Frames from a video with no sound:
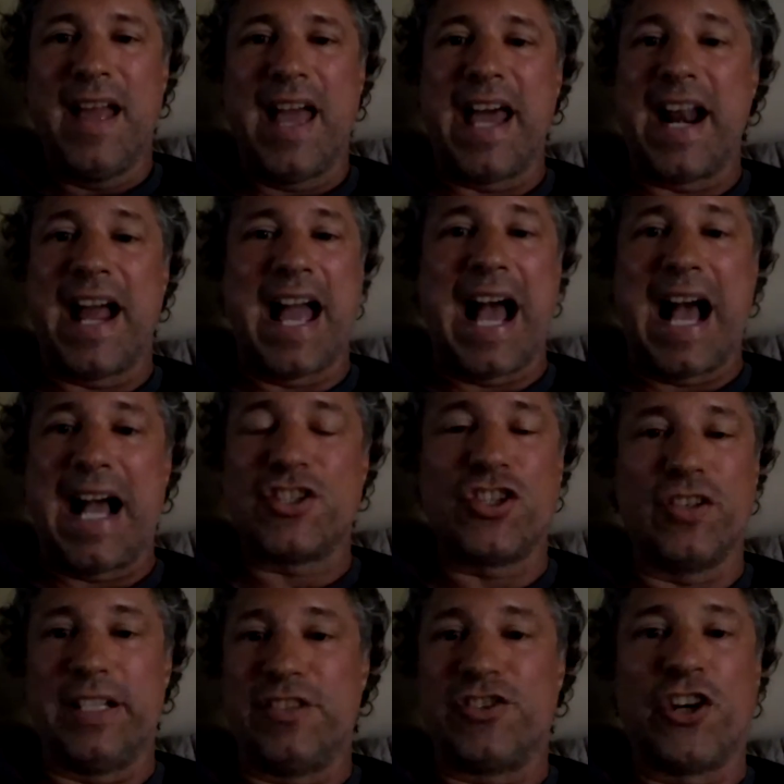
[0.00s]
and I
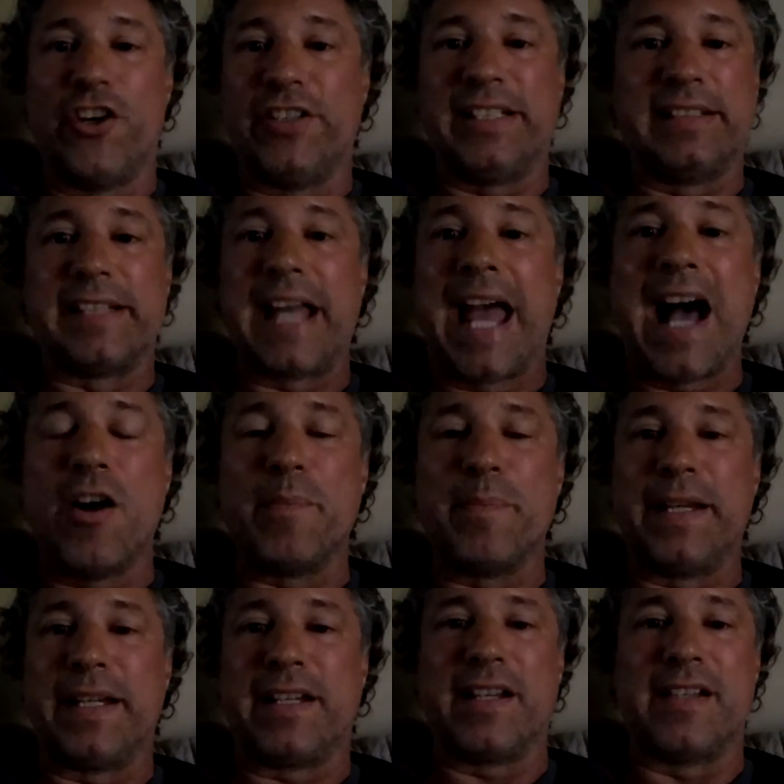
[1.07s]
actually turned it down
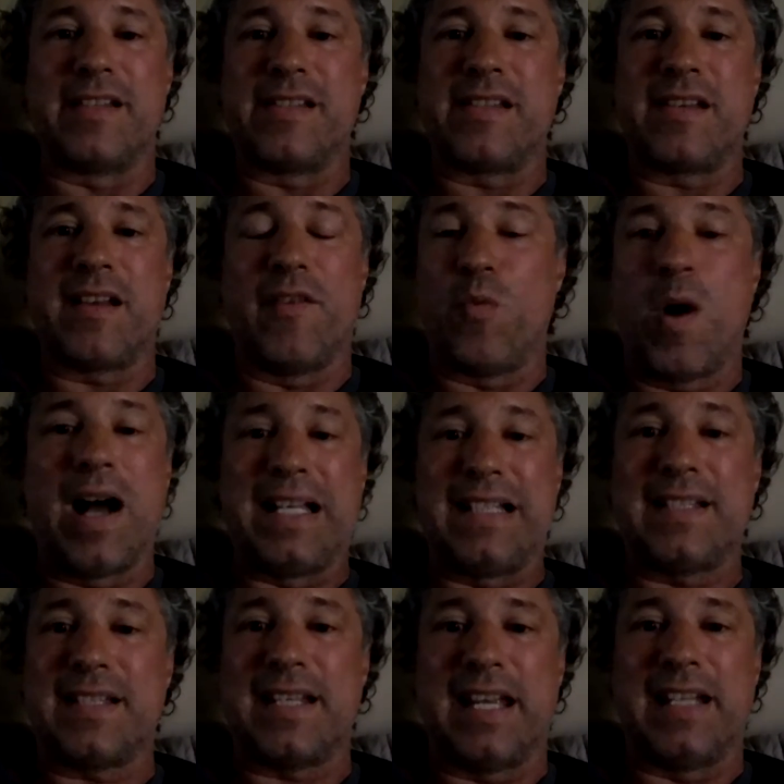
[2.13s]
because of
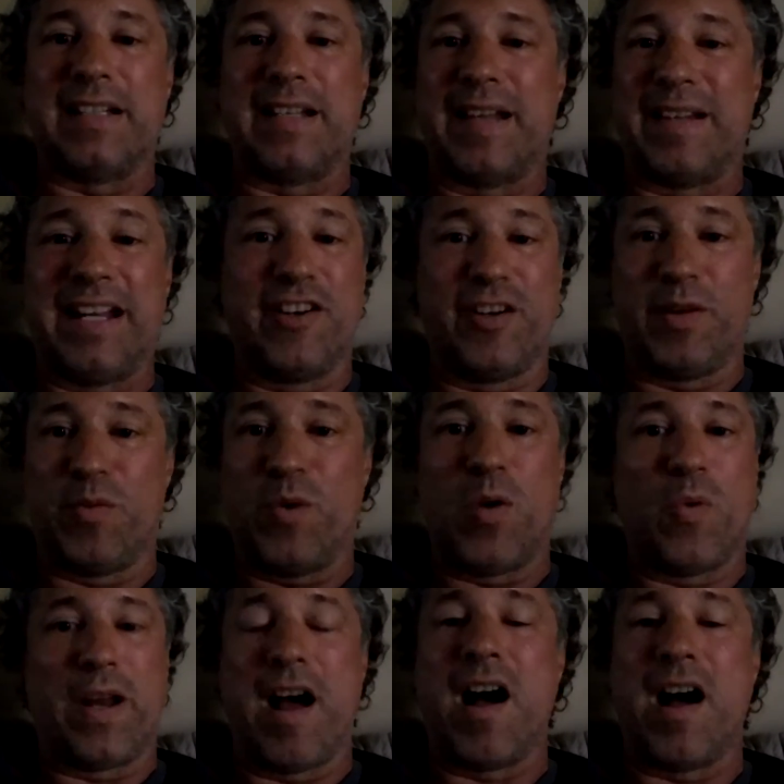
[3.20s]
Weinstein and hearing
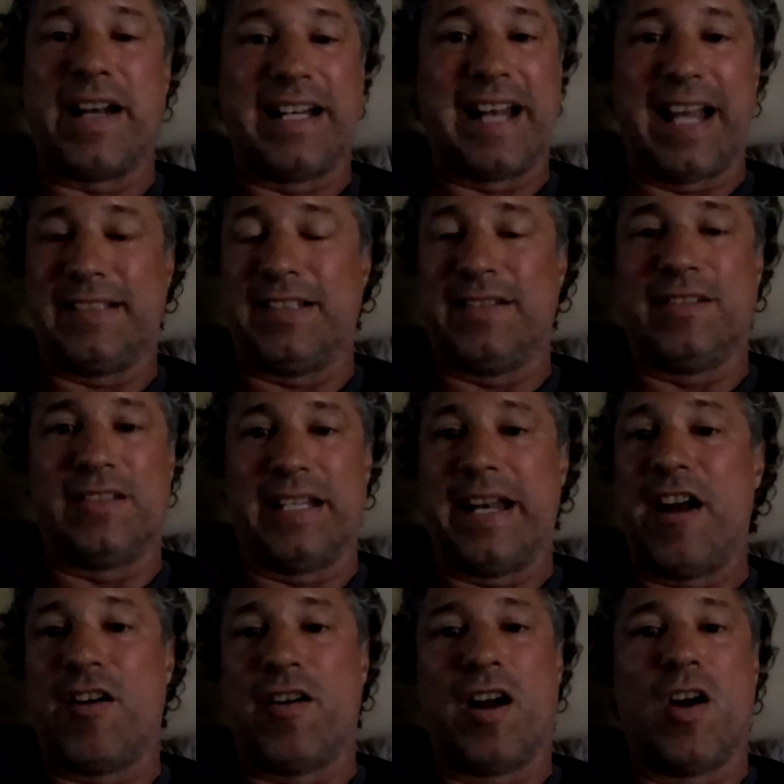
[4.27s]
what went on, and that De
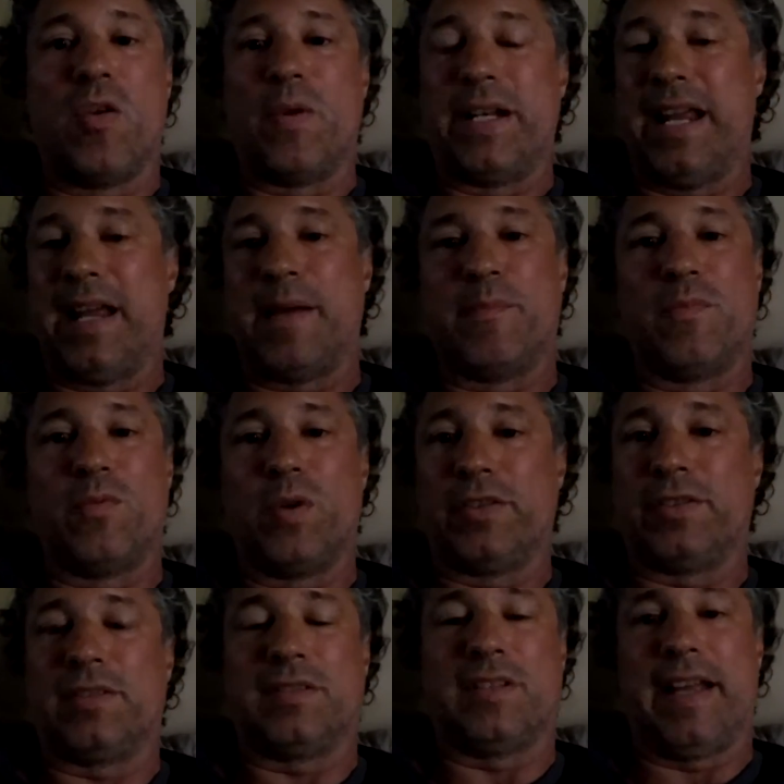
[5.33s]
Niro and him
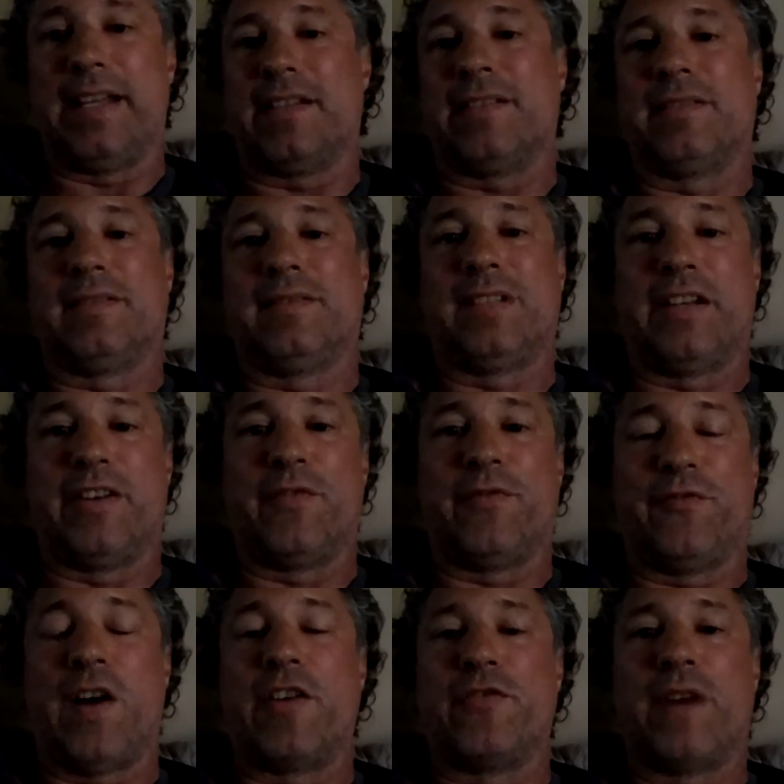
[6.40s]
were like going to
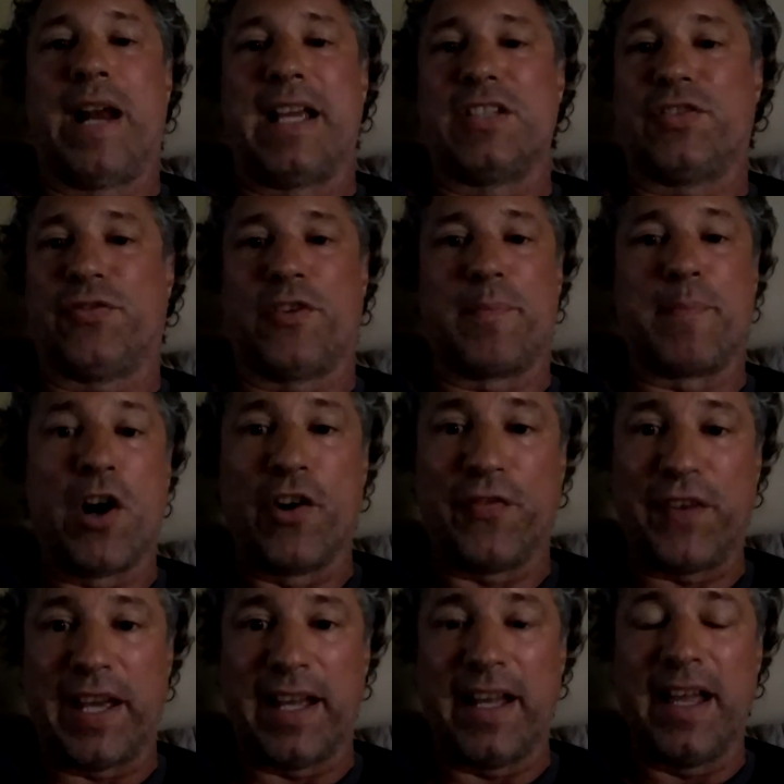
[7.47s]
fundraise for
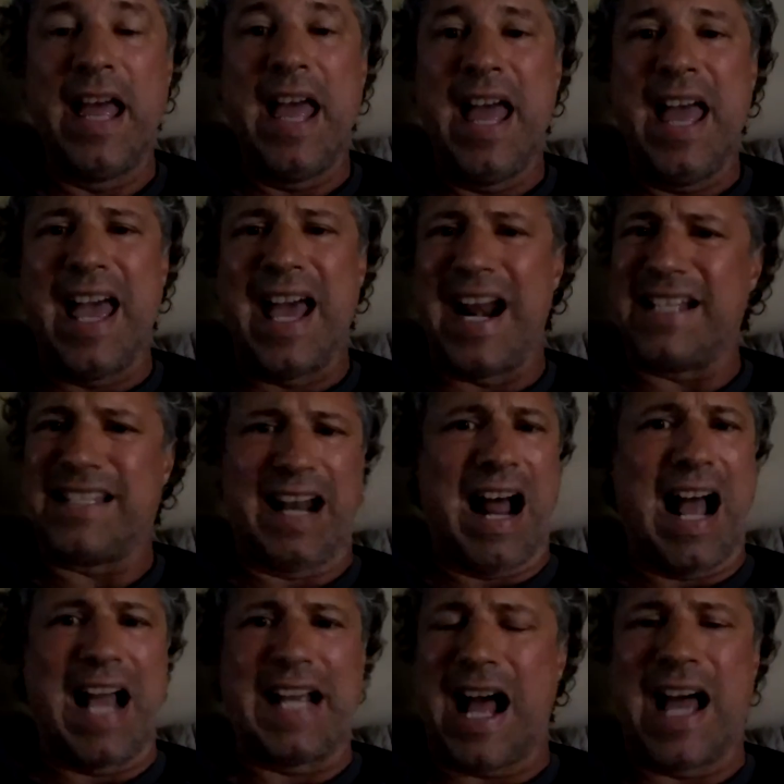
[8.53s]
Murphy. And I said,
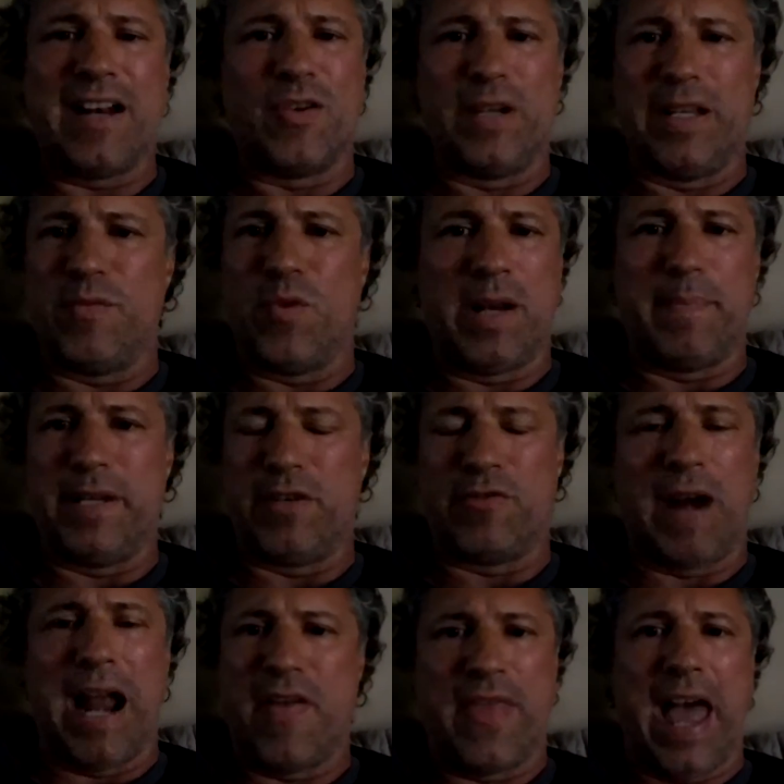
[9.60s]
I don't even want to be
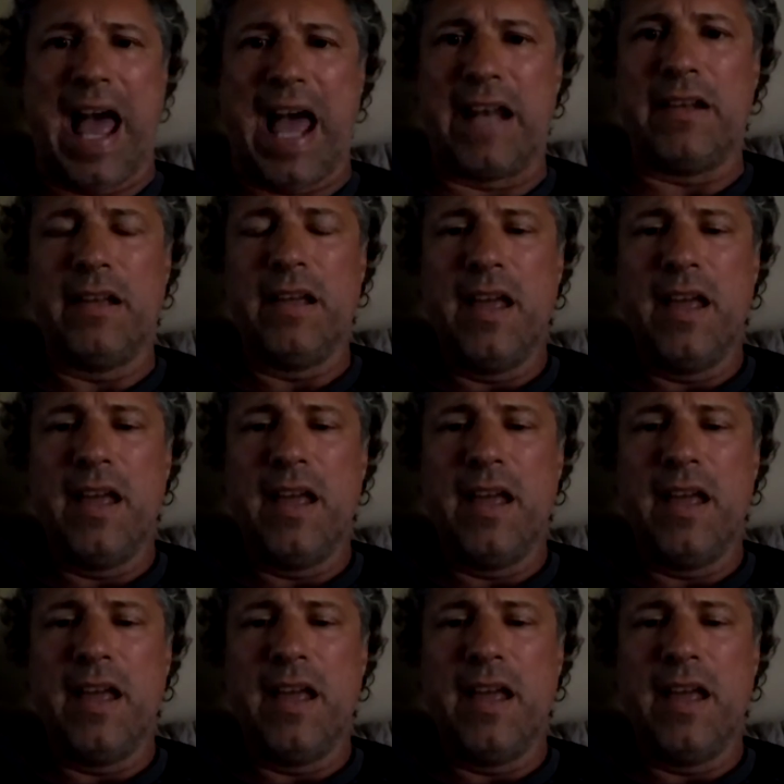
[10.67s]
around that.